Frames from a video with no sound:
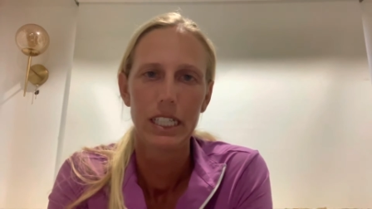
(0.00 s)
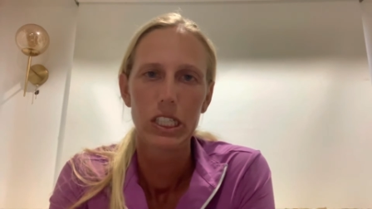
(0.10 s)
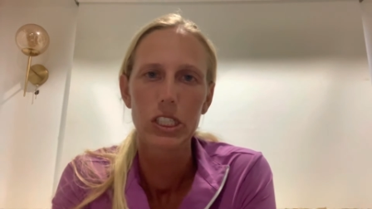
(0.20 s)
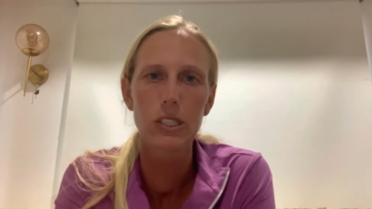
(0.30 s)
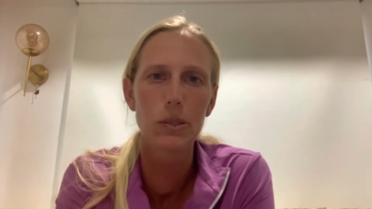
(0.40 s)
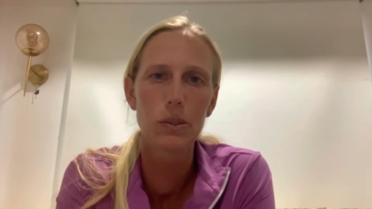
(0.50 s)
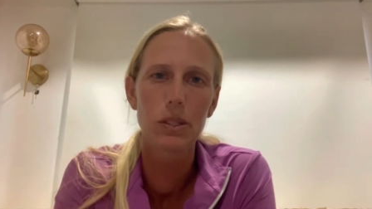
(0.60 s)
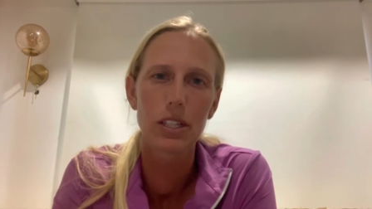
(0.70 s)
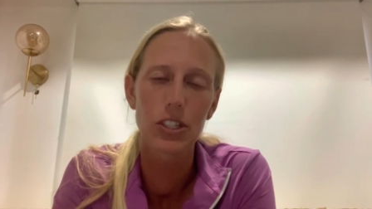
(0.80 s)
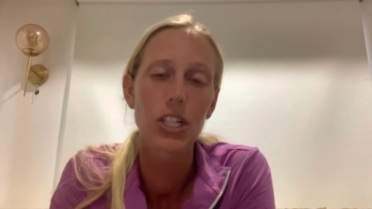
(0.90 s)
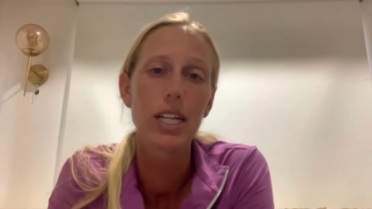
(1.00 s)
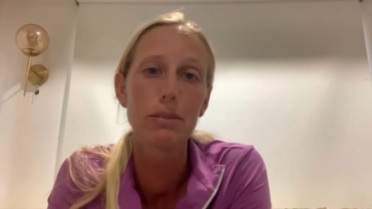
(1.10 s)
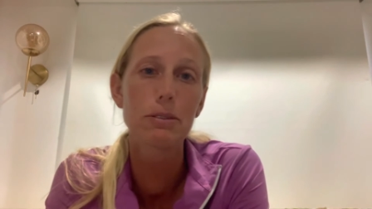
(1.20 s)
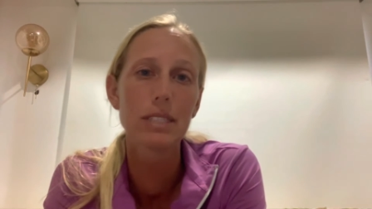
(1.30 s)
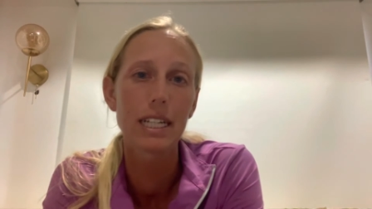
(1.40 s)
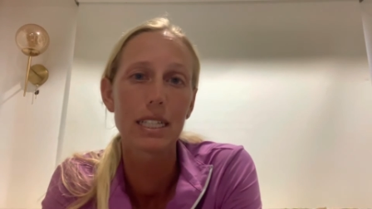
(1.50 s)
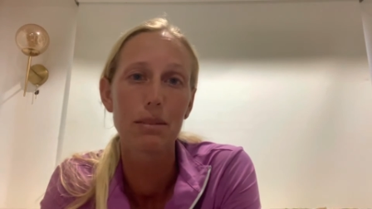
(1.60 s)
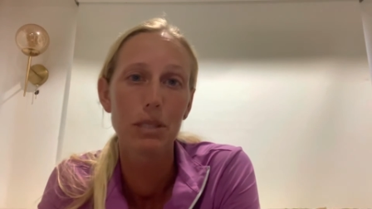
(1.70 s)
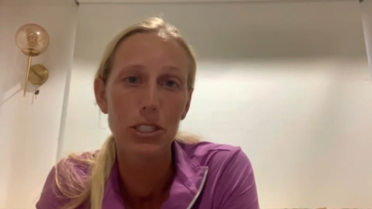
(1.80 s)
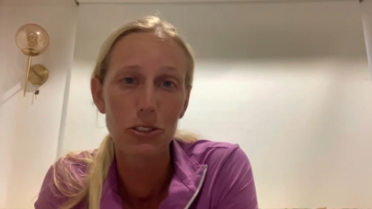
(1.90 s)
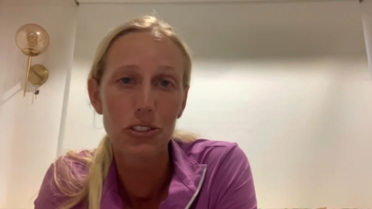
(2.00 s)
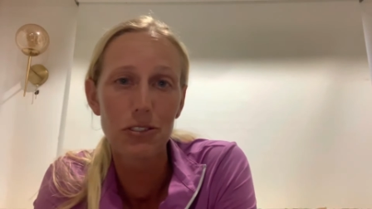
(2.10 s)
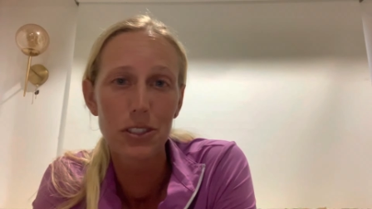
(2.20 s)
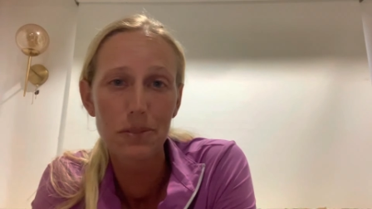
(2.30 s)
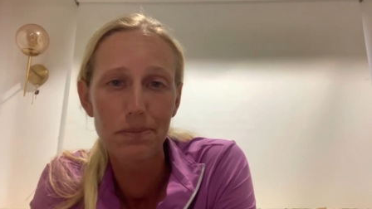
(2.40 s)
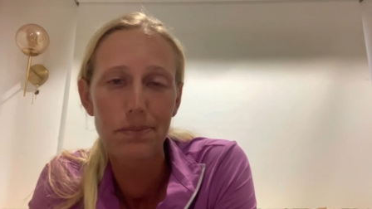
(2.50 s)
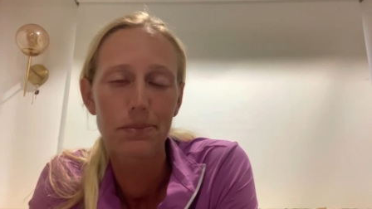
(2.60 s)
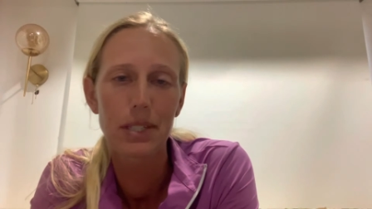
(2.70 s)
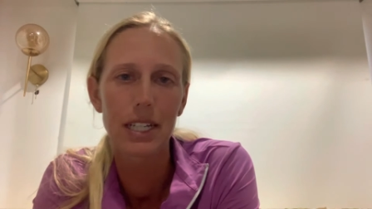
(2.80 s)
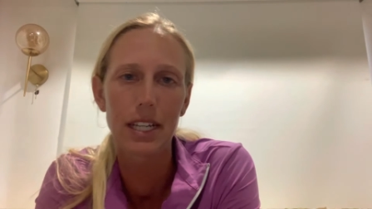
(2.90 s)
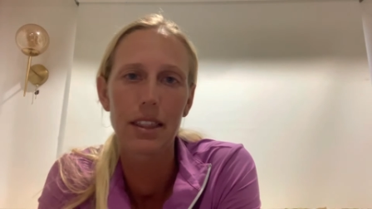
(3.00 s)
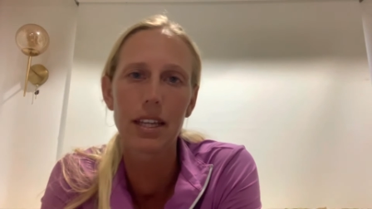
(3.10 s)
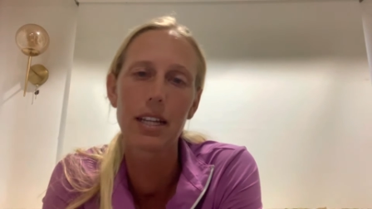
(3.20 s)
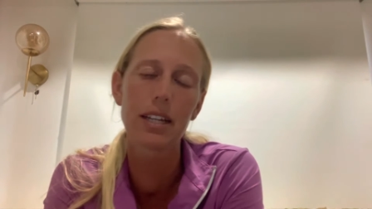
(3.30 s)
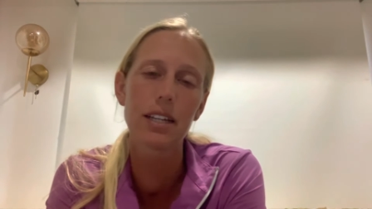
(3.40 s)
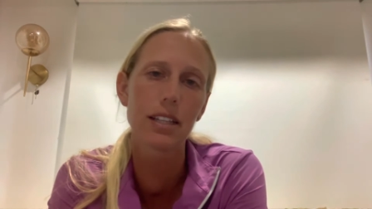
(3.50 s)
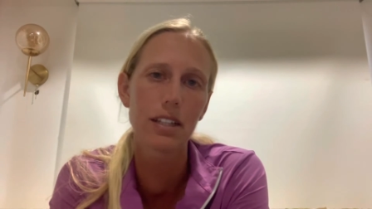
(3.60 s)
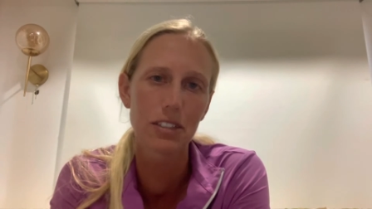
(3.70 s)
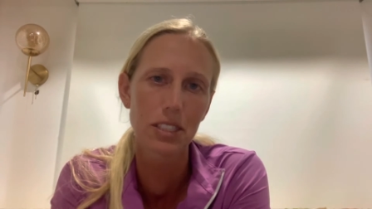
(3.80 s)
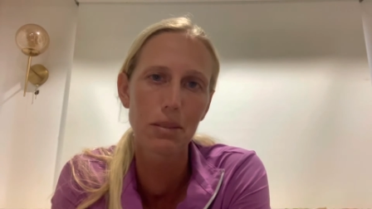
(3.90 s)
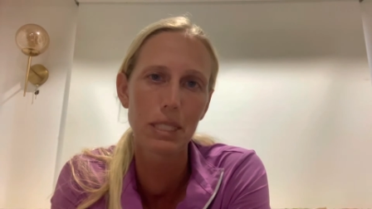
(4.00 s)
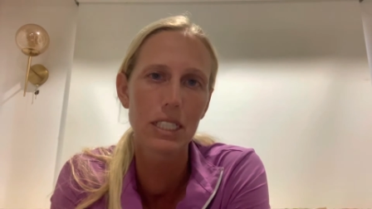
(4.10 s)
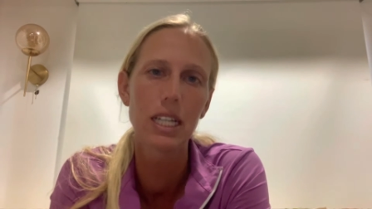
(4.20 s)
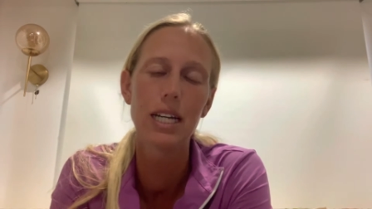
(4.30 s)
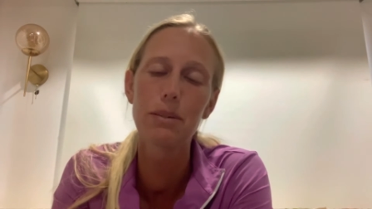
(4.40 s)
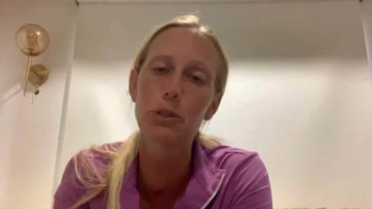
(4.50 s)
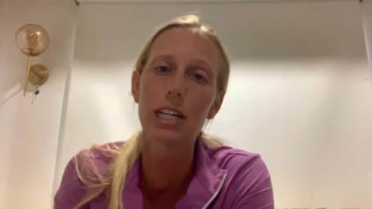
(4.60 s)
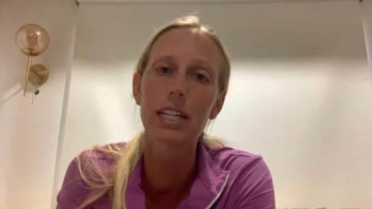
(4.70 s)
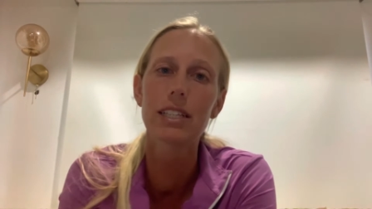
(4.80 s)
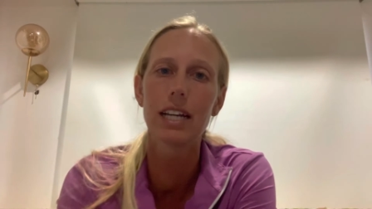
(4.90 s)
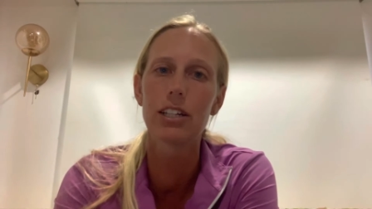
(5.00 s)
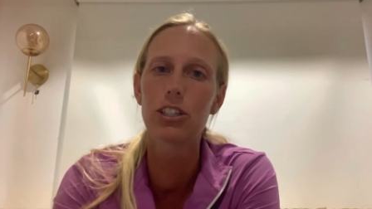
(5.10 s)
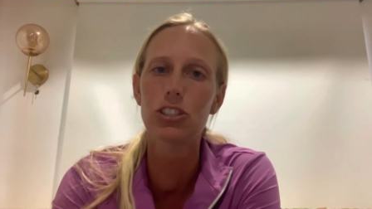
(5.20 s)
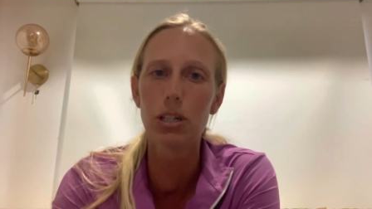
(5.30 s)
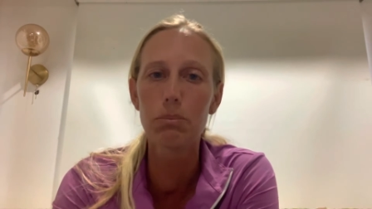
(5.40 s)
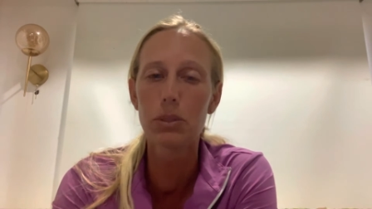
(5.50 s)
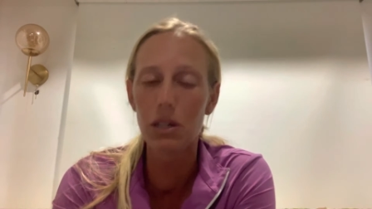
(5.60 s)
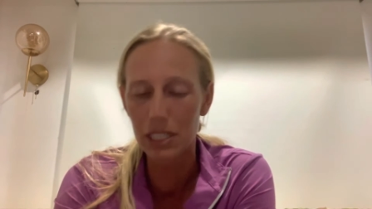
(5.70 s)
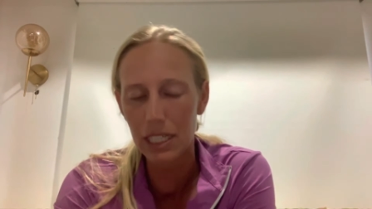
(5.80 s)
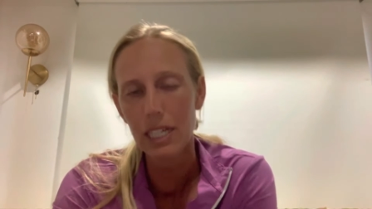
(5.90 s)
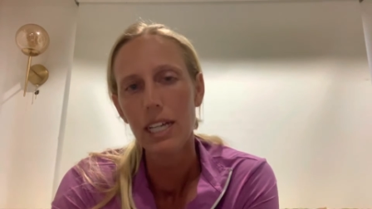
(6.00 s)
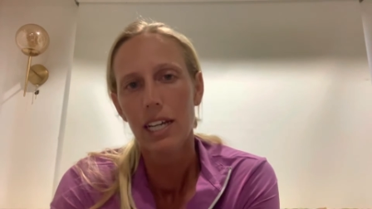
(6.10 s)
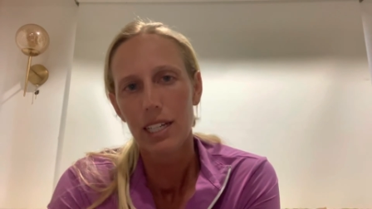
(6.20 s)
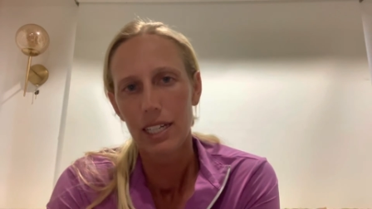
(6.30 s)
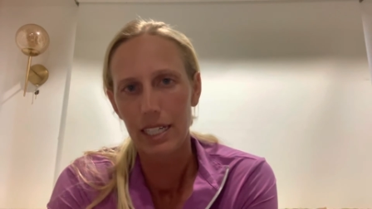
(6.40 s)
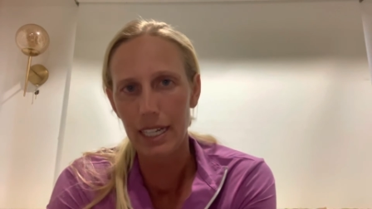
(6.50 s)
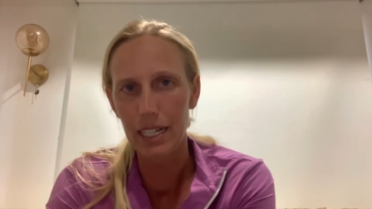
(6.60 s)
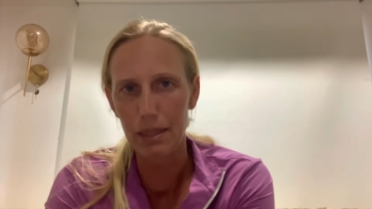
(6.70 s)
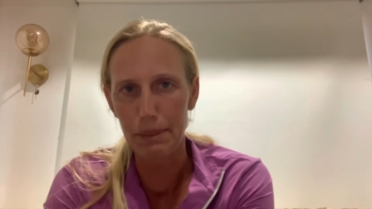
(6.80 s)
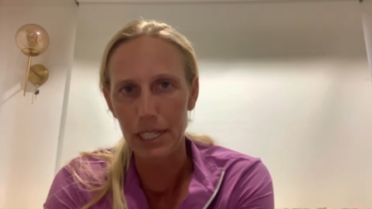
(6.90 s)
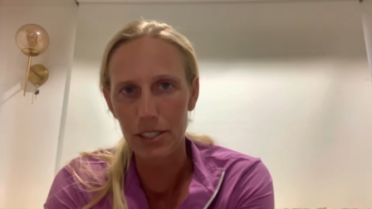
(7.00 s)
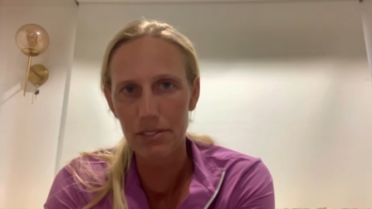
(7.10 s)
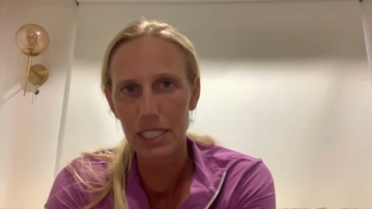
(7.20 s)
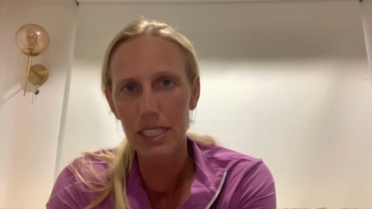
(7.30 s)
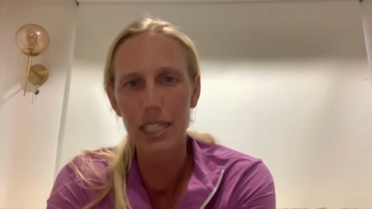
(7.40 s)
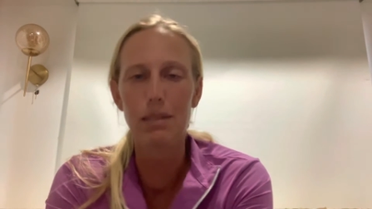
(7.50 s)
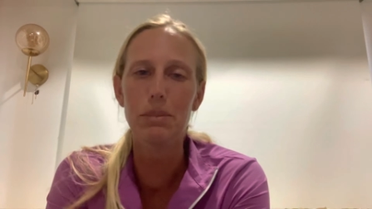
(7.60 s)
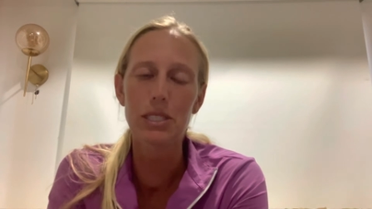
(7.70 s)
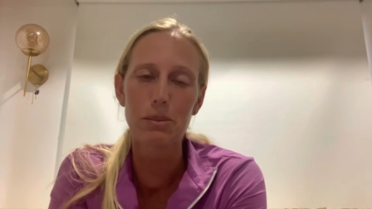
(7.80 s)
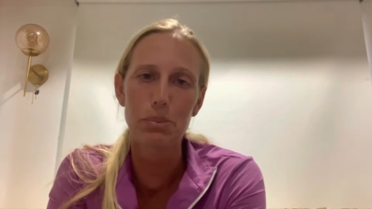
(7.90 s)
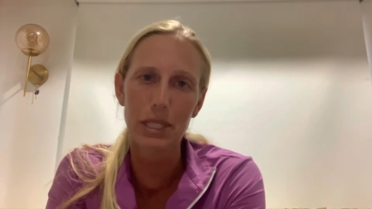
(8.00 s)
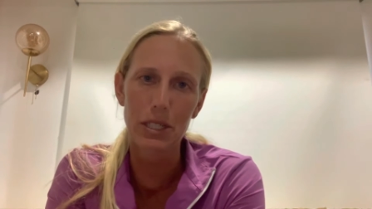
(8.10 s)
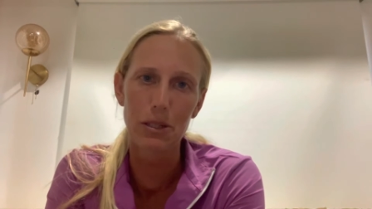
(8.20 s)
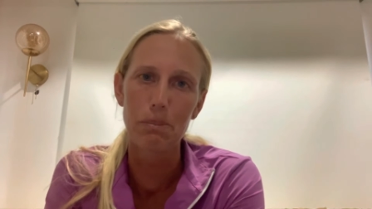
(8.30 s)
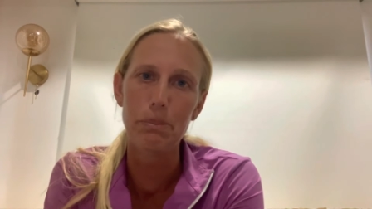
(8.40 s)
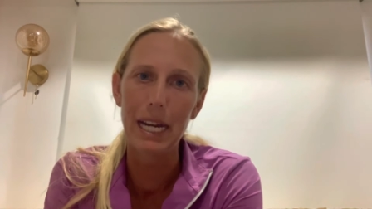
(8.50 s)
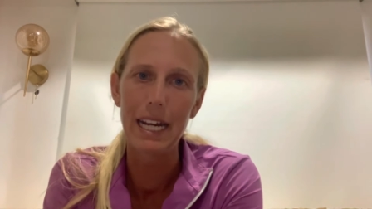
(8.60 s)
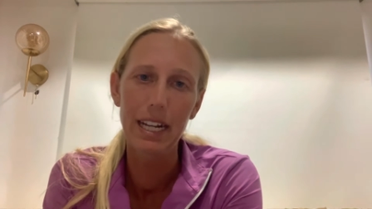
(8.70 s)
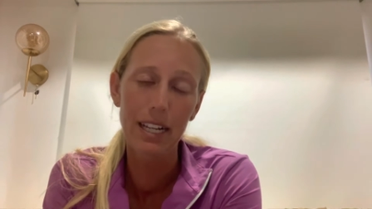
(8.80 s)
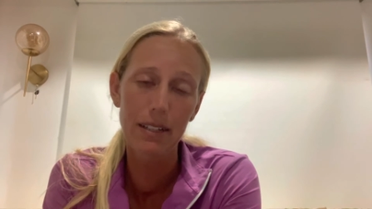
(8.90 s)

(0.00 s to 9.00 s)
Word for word: So there are times when that can be useful. And I think there's going to be a time where I can let her jump long, gallop out of it, and be able to bring her back